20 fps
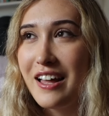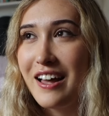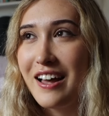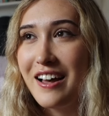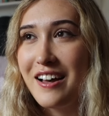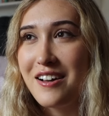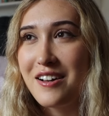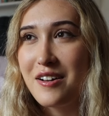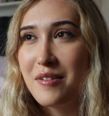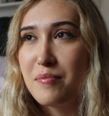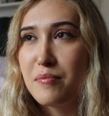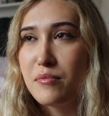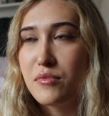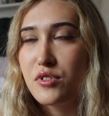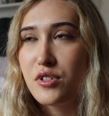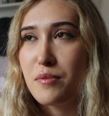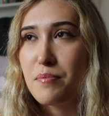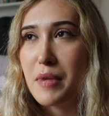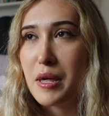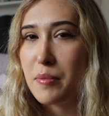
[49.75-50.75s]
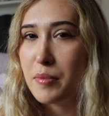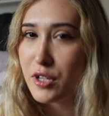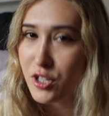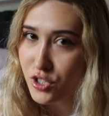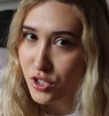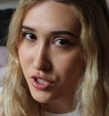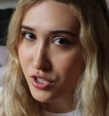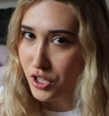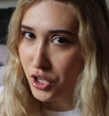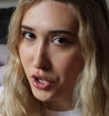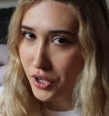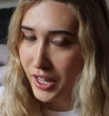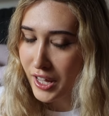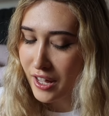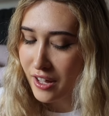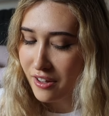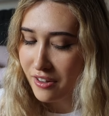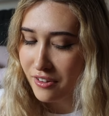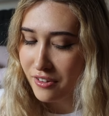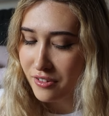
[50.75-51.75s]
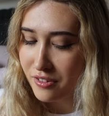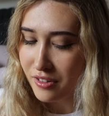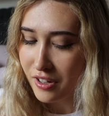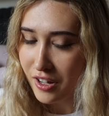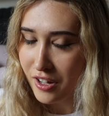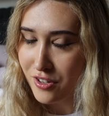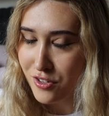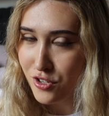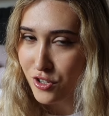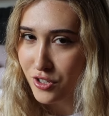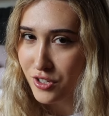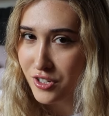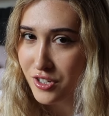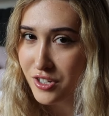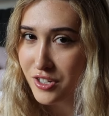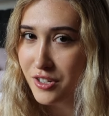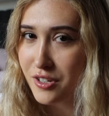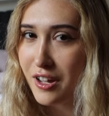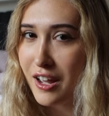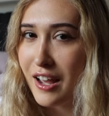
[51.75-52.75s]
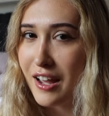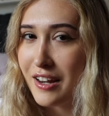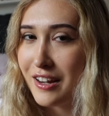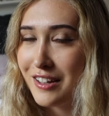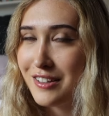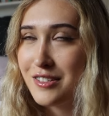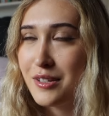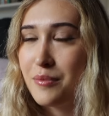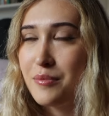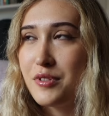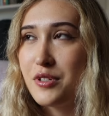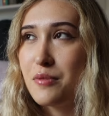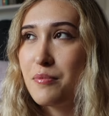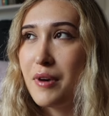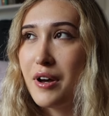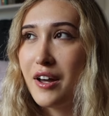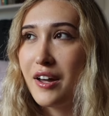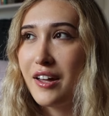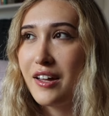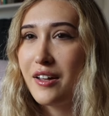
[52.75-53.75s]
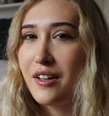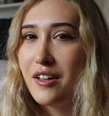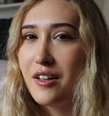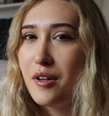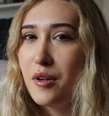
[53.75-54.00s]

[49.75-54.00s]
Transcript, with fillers: um, to maybe just looking and just adding some to my